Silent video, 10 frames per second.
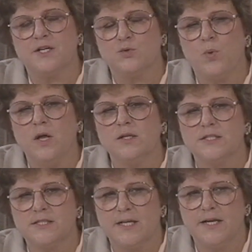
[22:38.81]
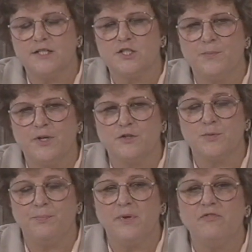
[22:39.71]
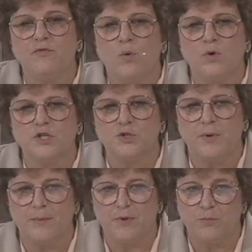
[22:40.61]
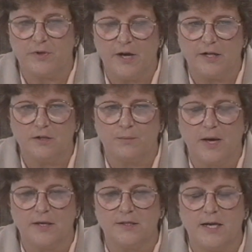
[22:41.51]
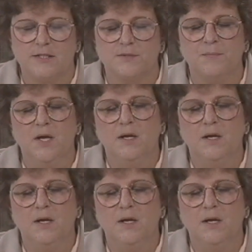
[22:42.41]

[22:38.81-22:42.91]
as well as stain smears before treatment with hyaluronidase.